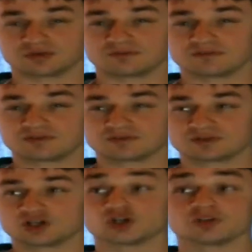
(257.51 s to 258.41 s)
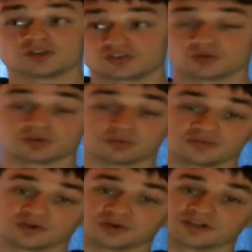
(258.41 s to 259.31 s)
I've never heard this word
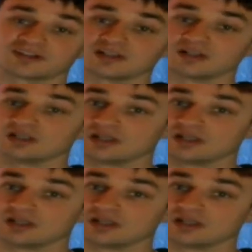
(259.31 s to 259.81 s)
before until